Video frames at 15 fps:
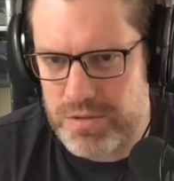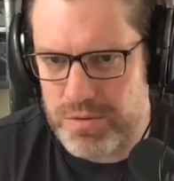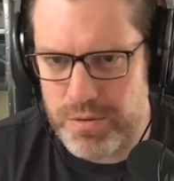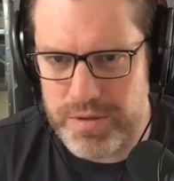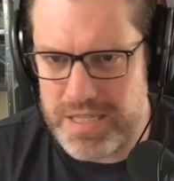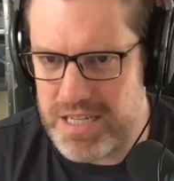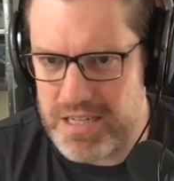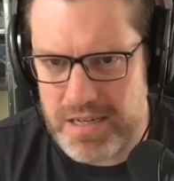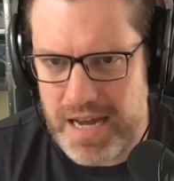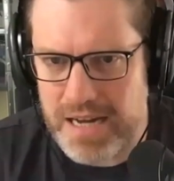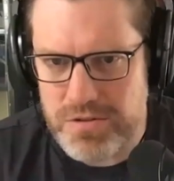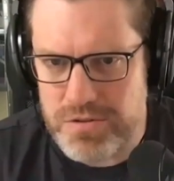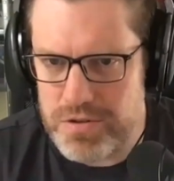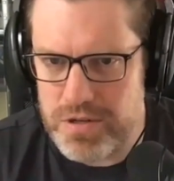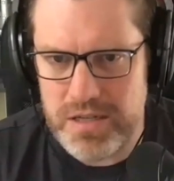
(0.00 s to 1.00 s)
That's what we did
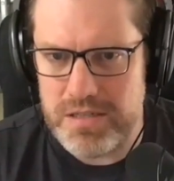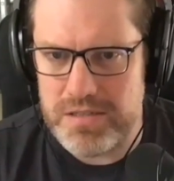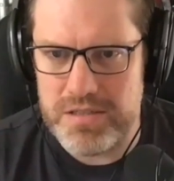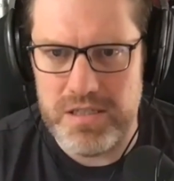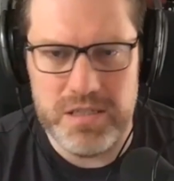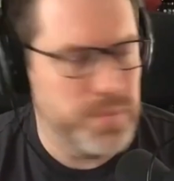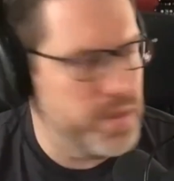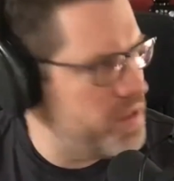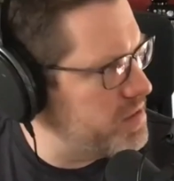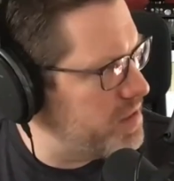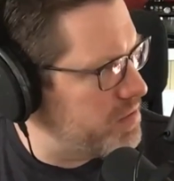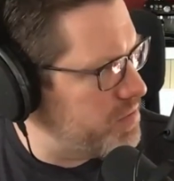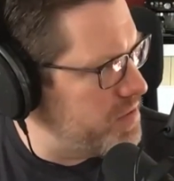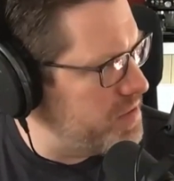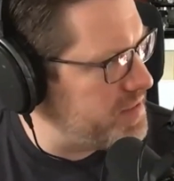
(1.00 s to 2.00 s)
naturally as
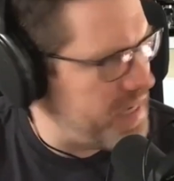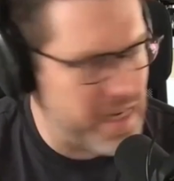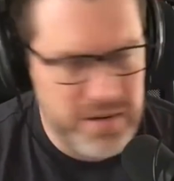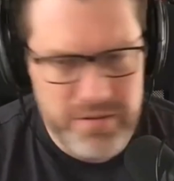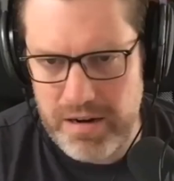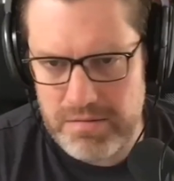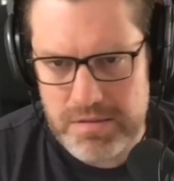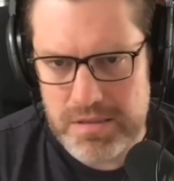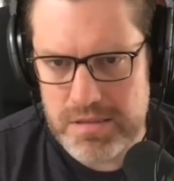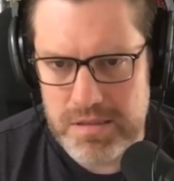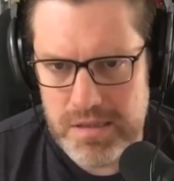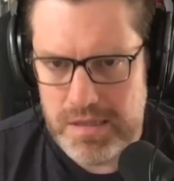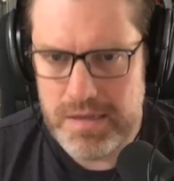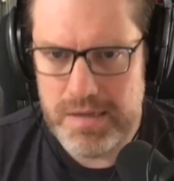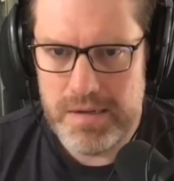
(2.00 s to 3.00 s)
humans. Like we sat
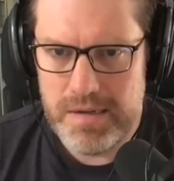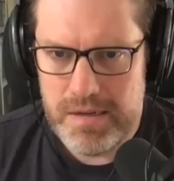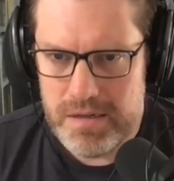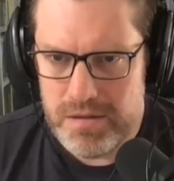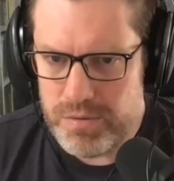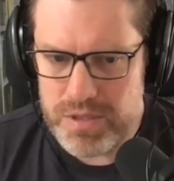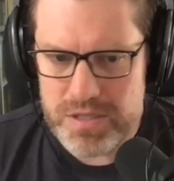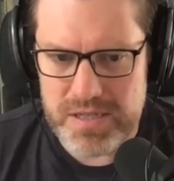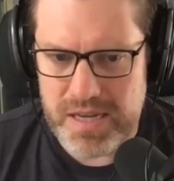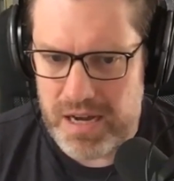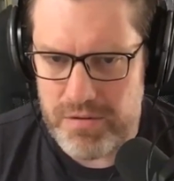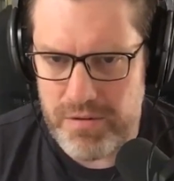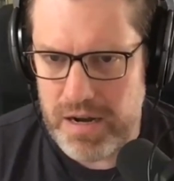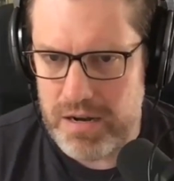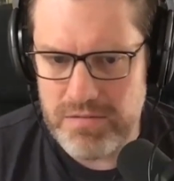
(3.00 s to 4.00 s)
around
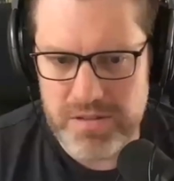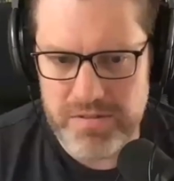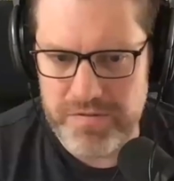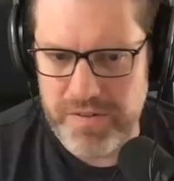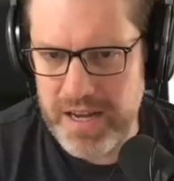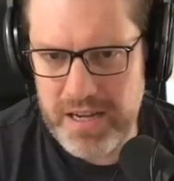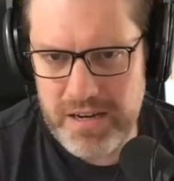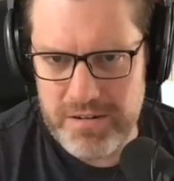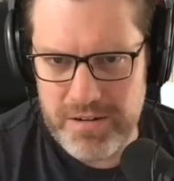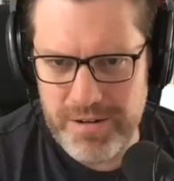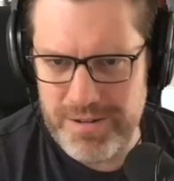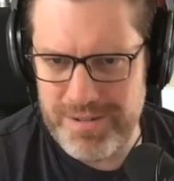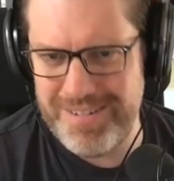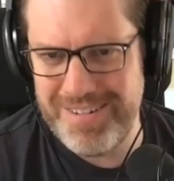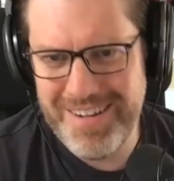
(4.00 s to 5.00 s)
a
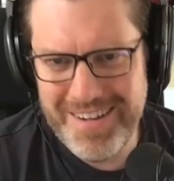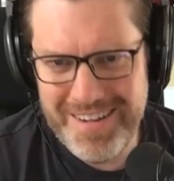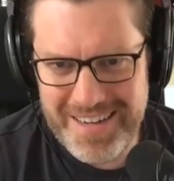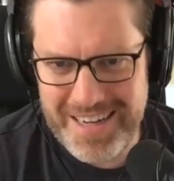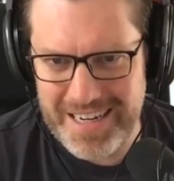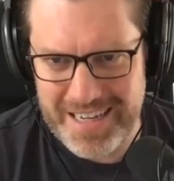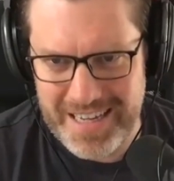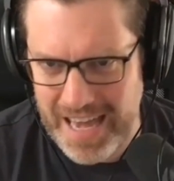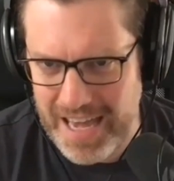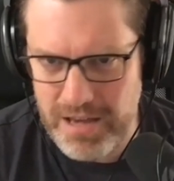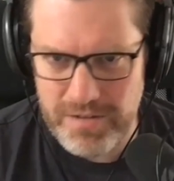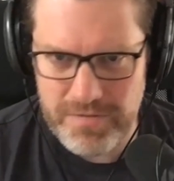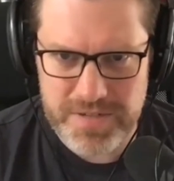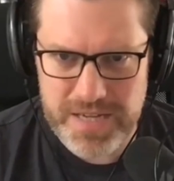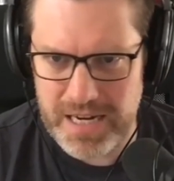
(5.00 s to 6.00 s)
fire in a
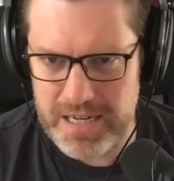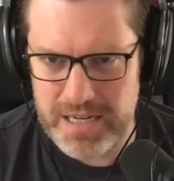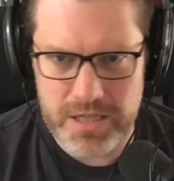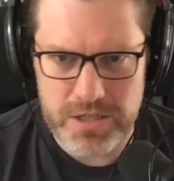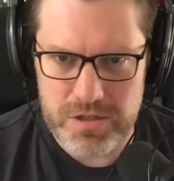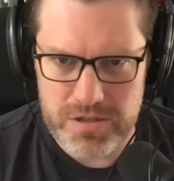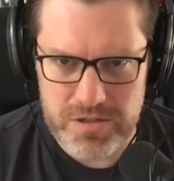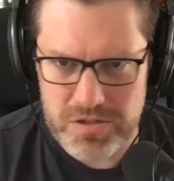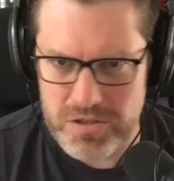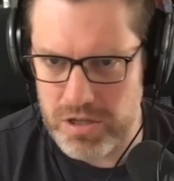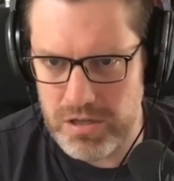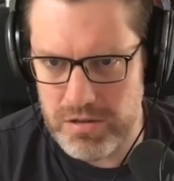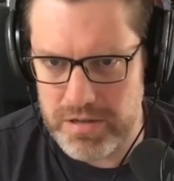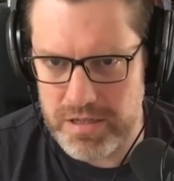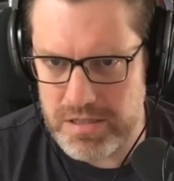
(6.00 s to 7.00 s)
cave telling each other
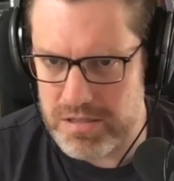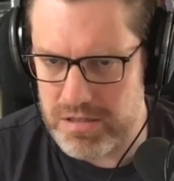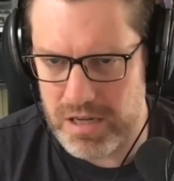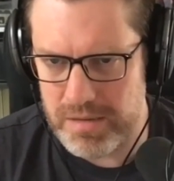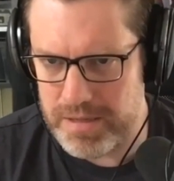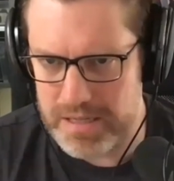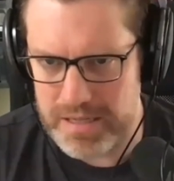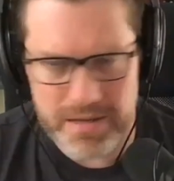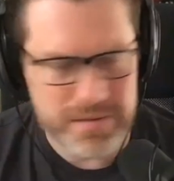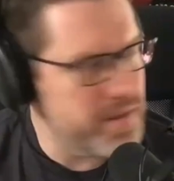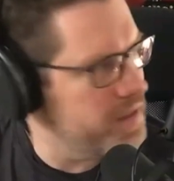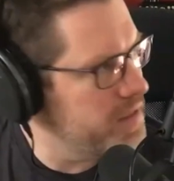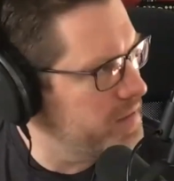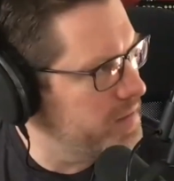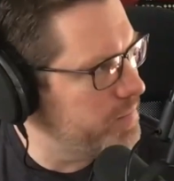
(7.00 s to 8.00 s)
stories. Do you know what I
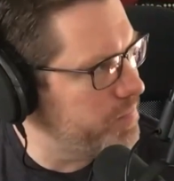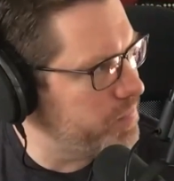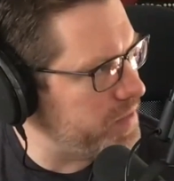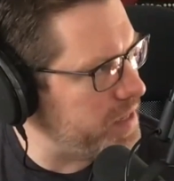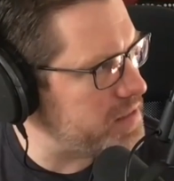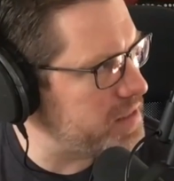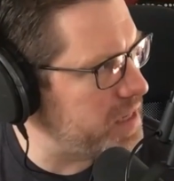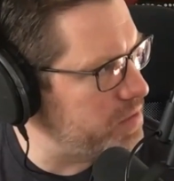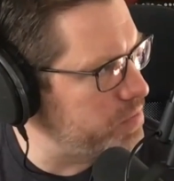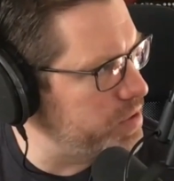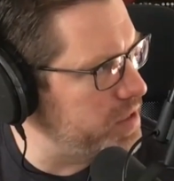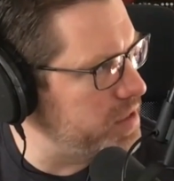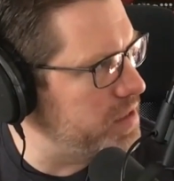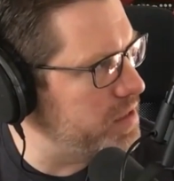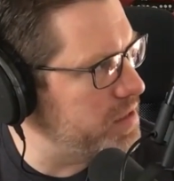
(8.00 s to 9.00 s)
mean? That's how
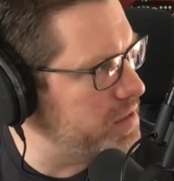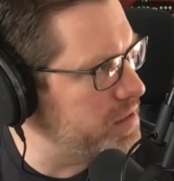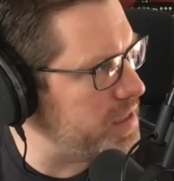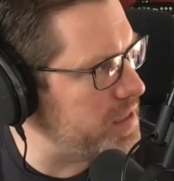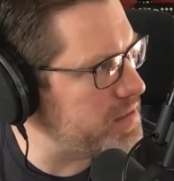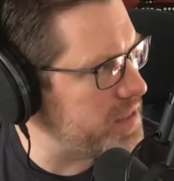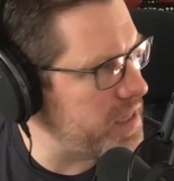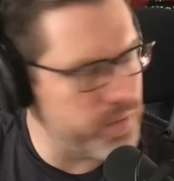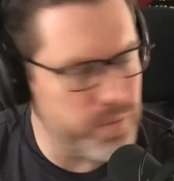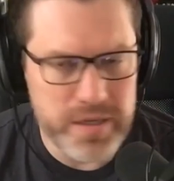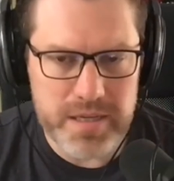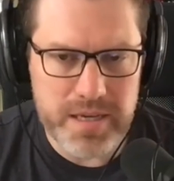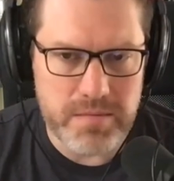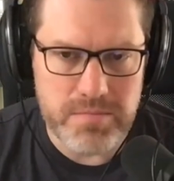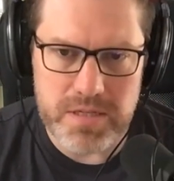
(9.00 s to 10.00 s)

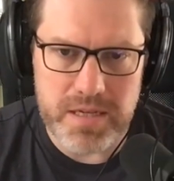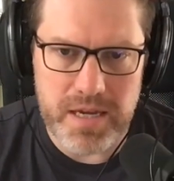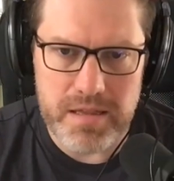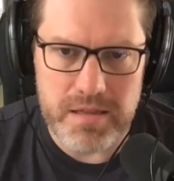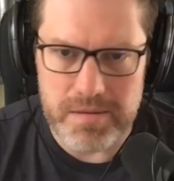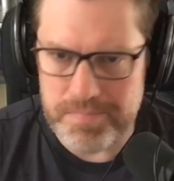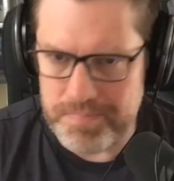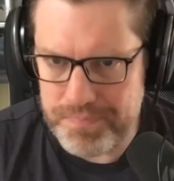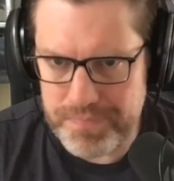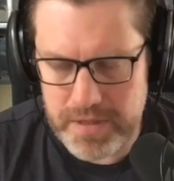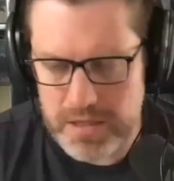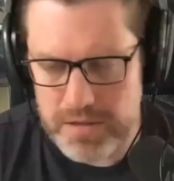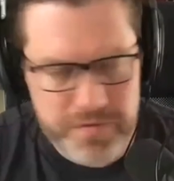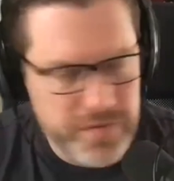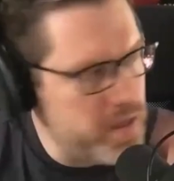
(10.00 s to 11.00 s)
we came together
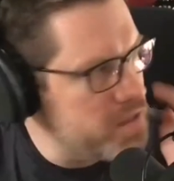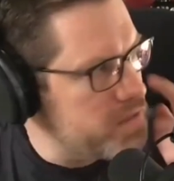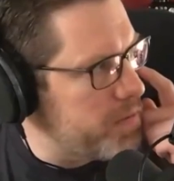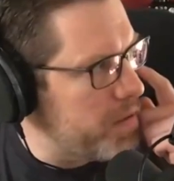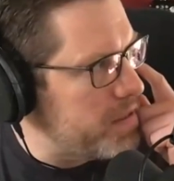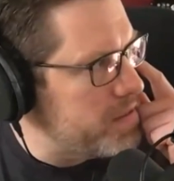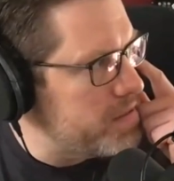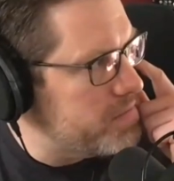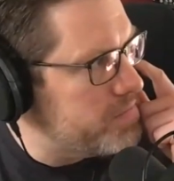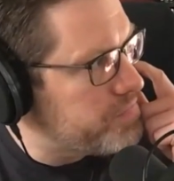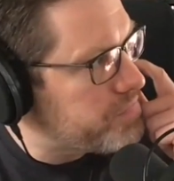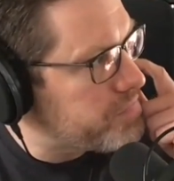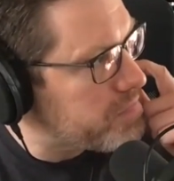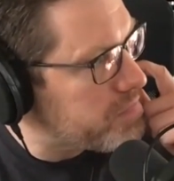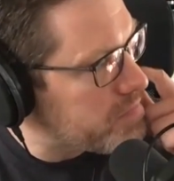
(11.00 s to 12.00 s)
in the first place.